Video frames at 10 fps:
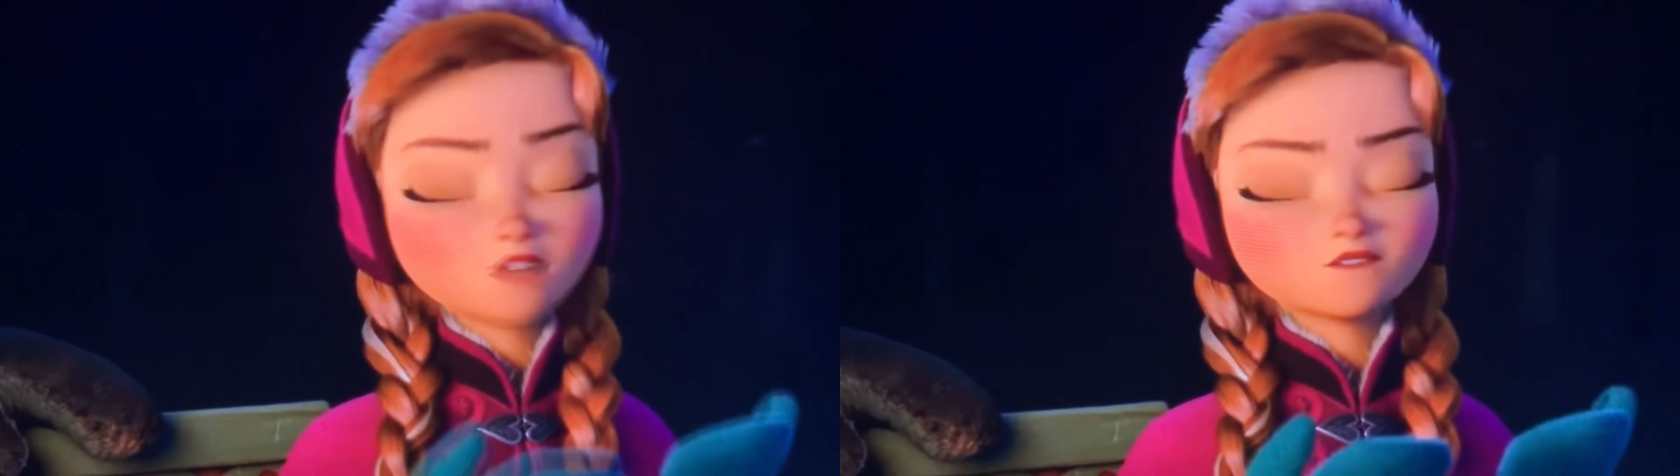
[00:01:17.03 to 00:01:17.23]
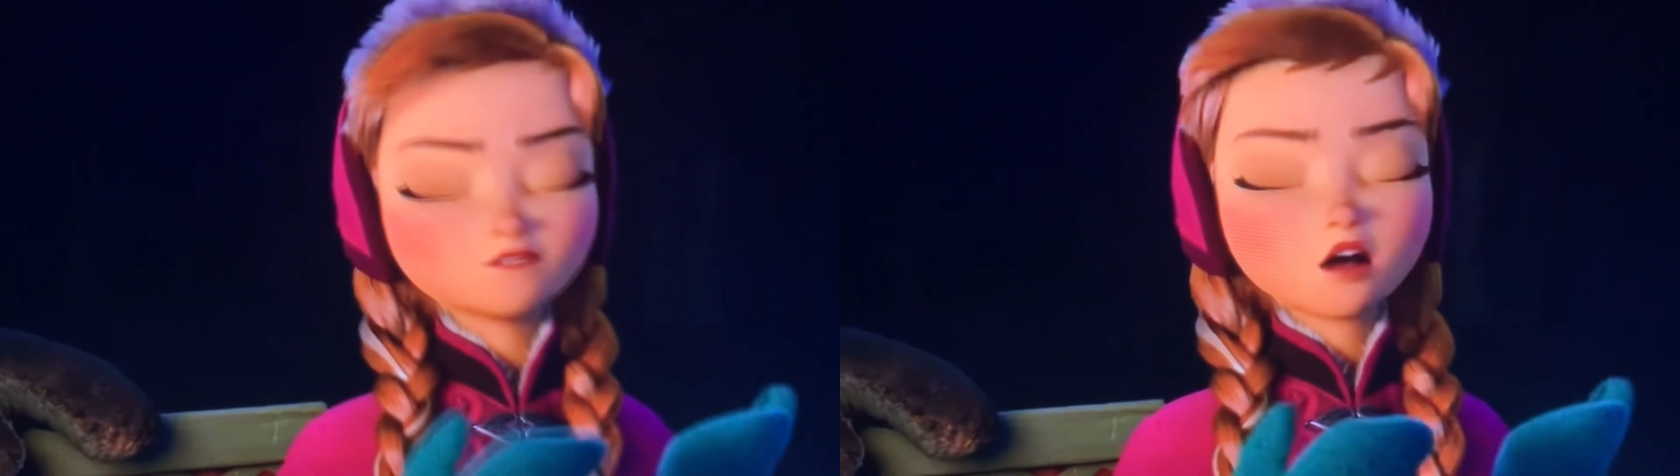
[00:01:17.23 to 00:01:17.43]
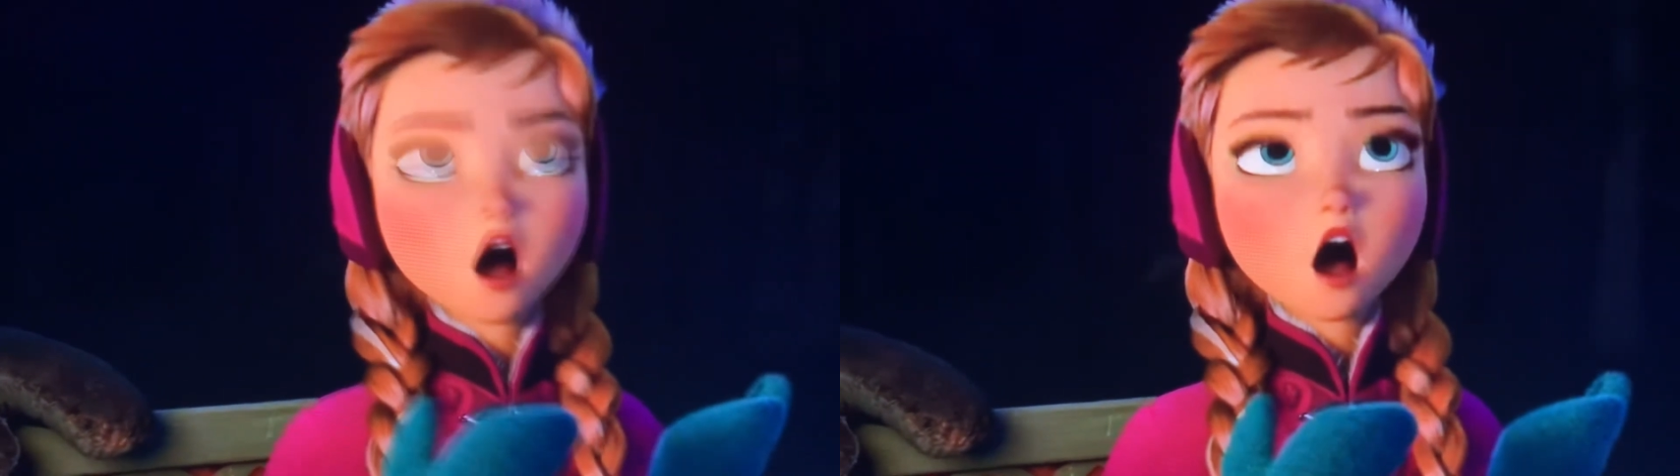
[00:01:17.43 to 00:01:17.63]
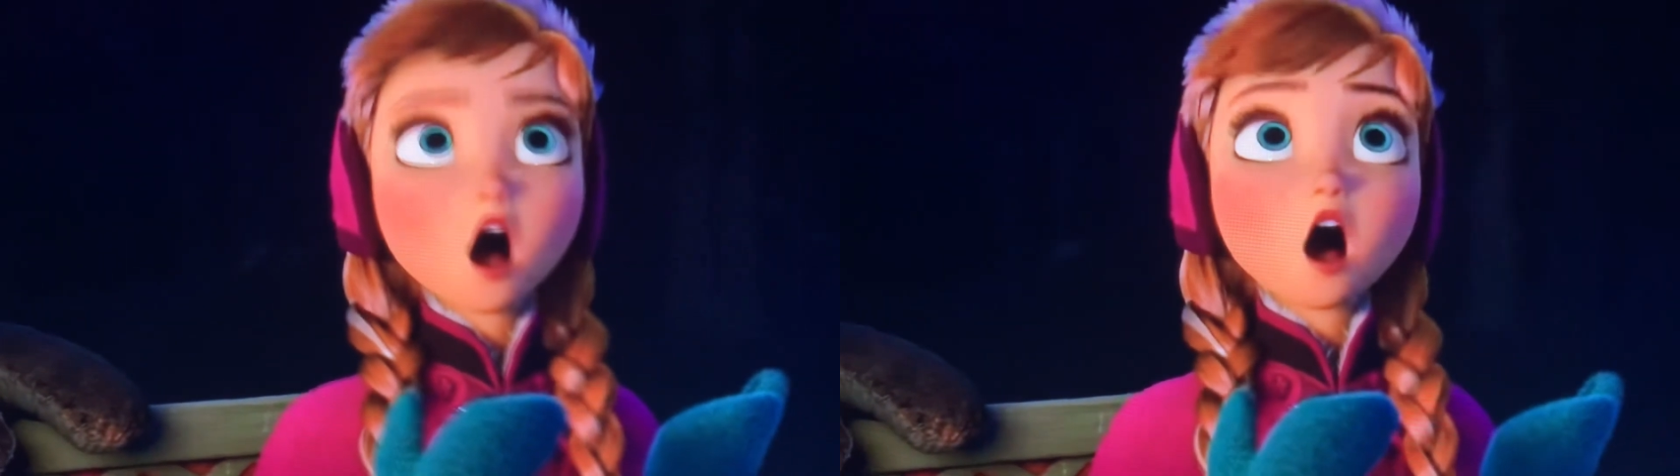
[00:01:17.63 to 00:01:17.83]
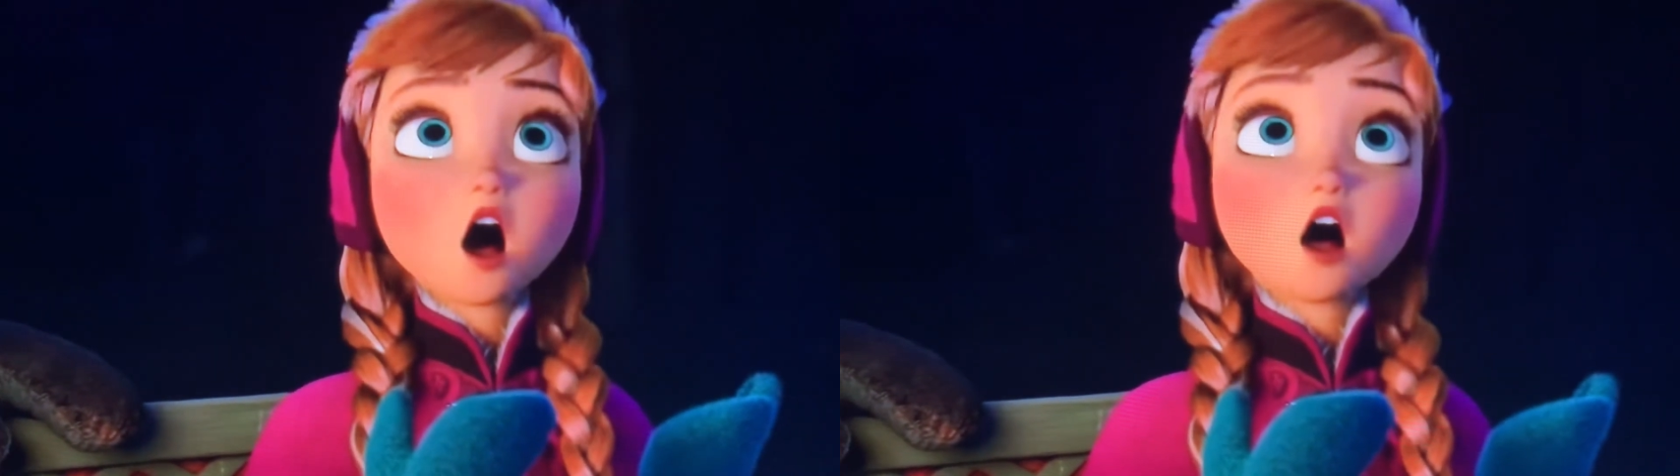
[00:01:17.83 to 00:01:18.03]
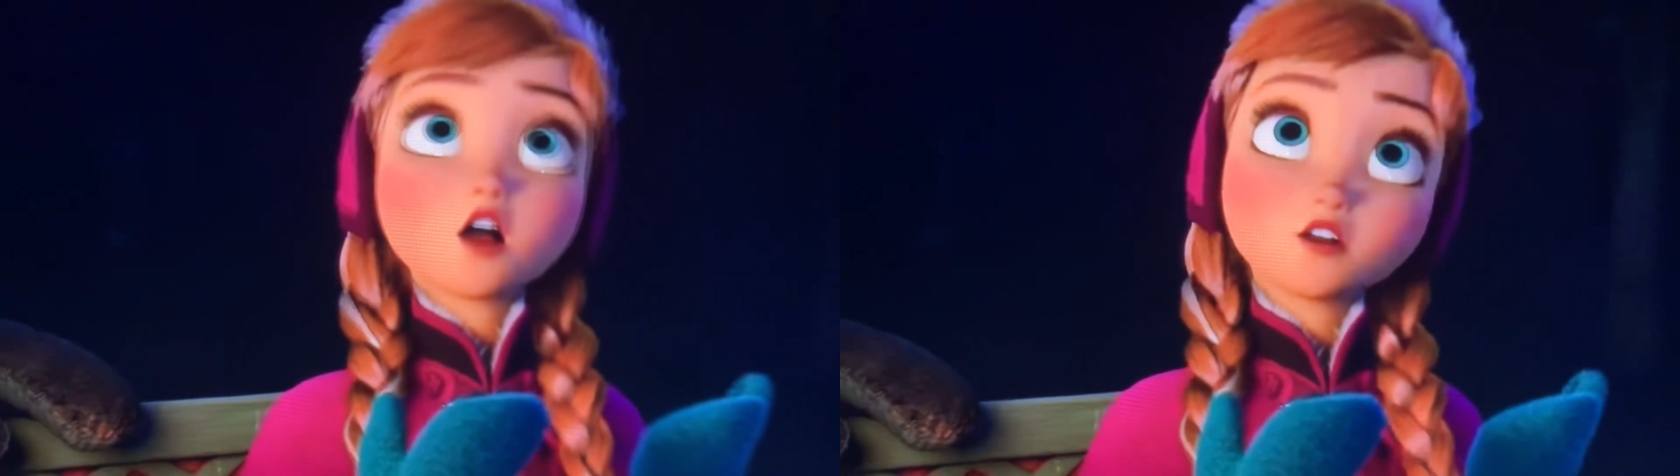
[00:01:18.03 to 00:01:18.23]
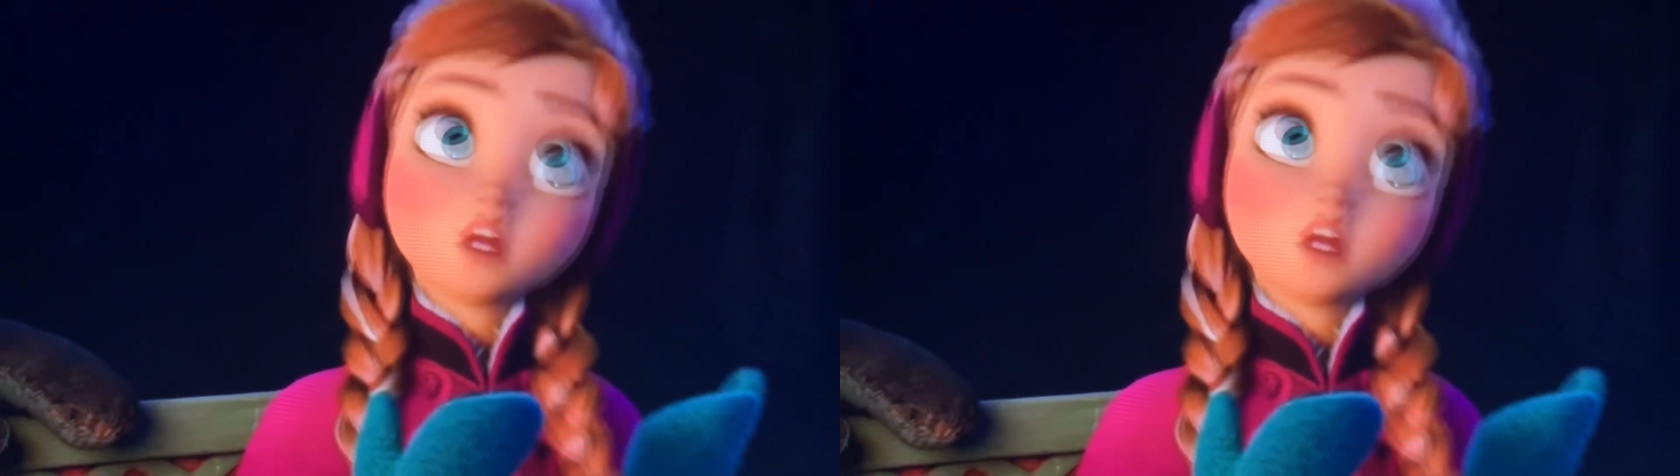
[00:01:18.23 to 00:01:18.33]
in the woods.